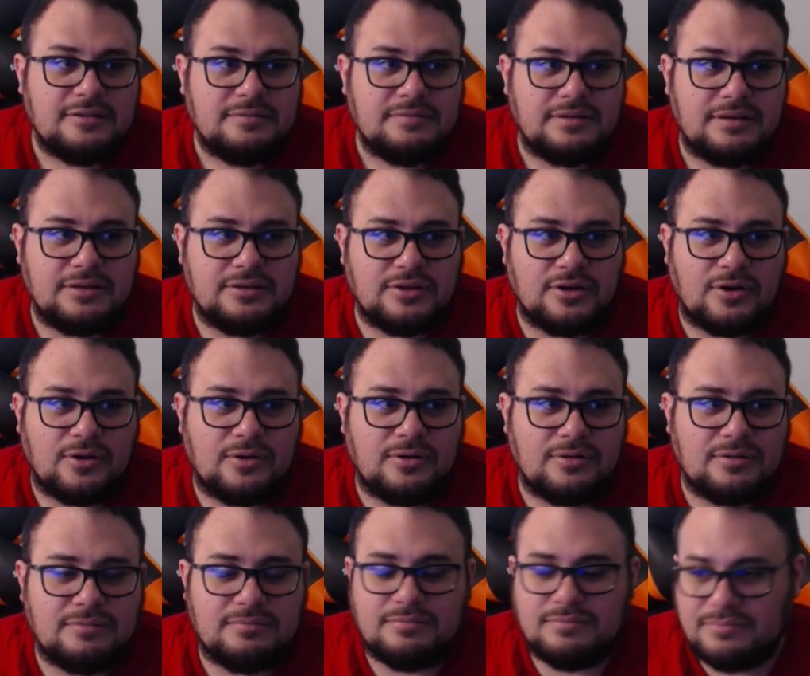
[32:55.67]
you
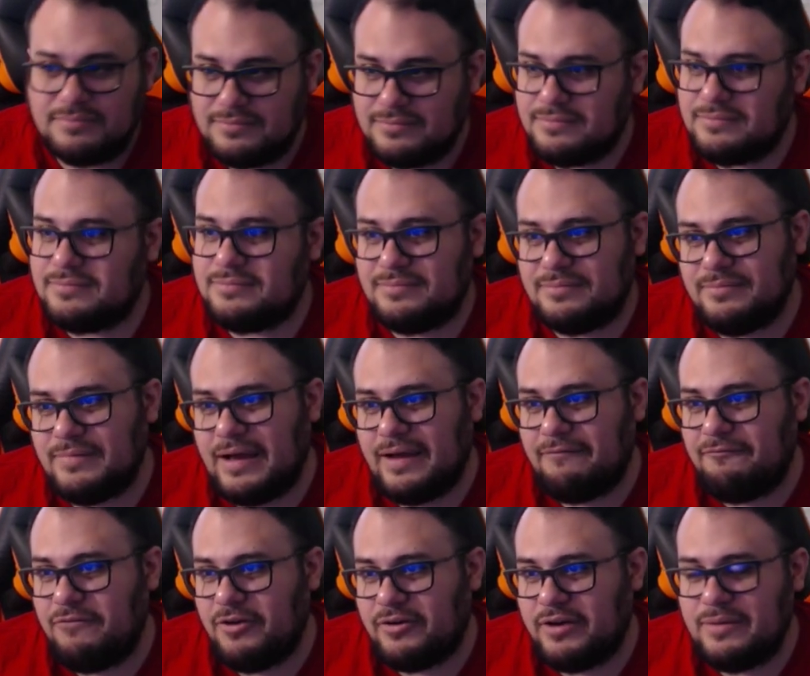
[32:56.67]
know, a
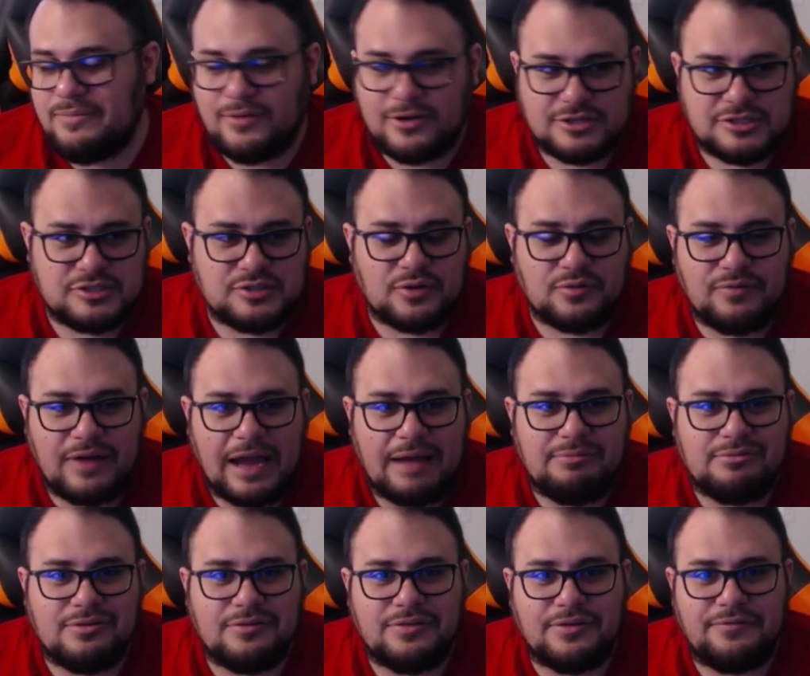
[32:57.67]
very much
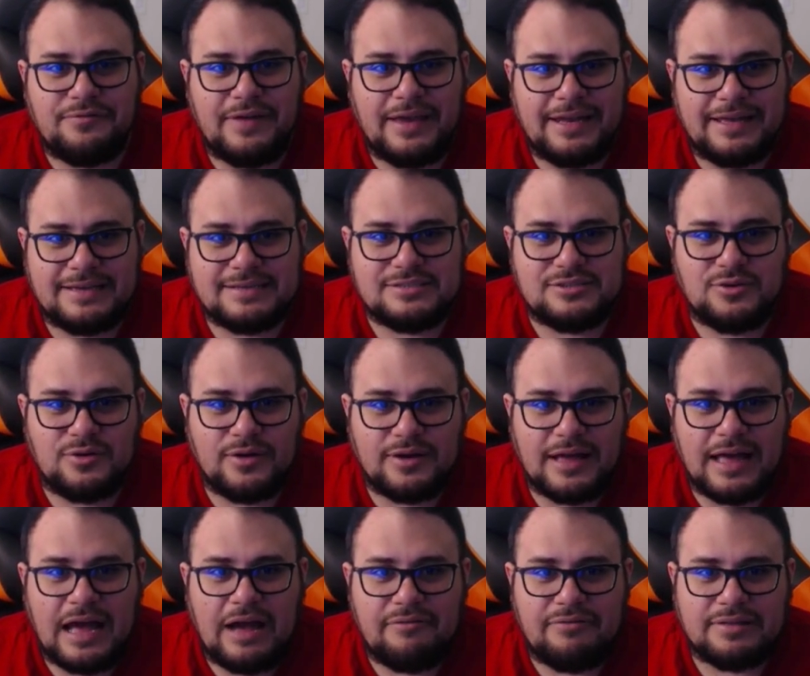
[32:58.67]
survival of the fittest. You're gonna
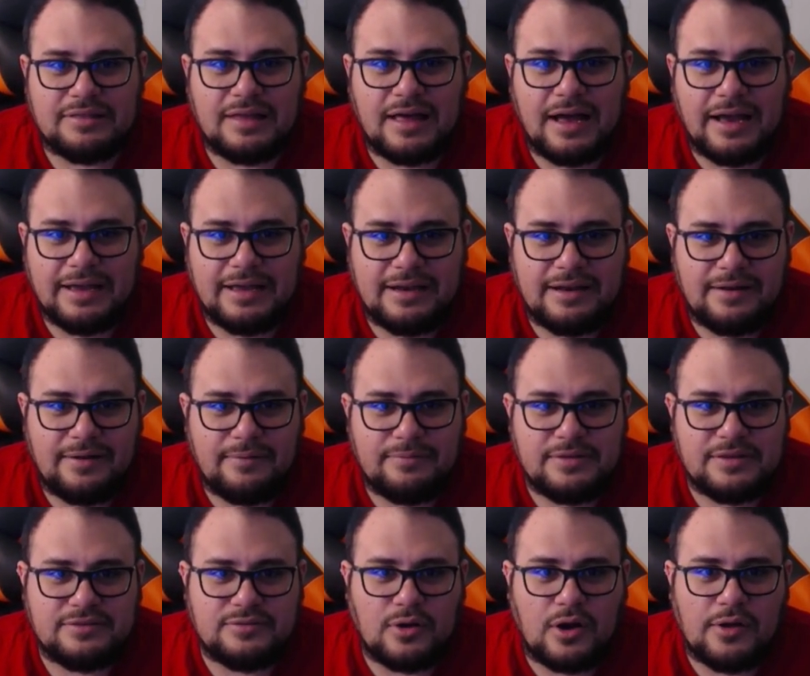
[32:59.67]
have a lion and
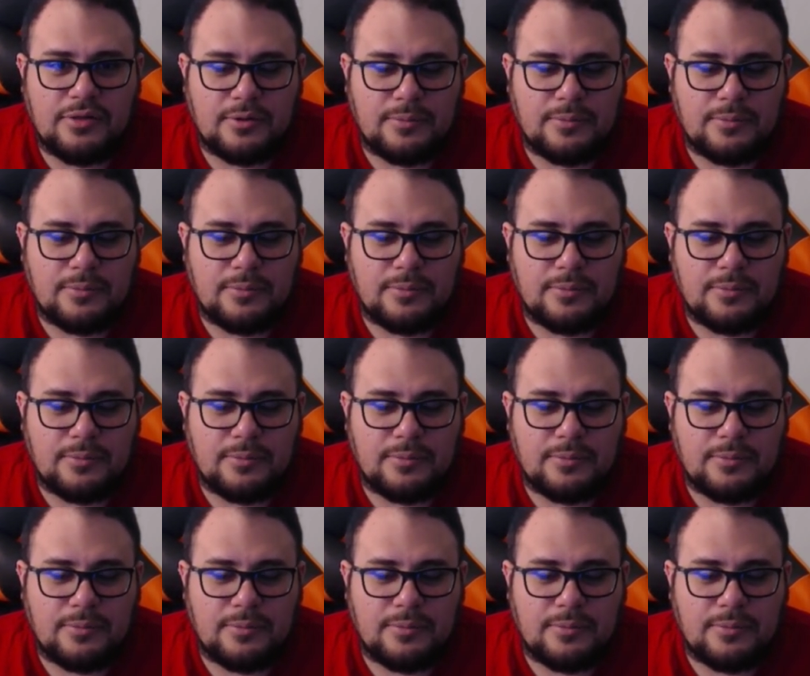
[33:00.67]
this other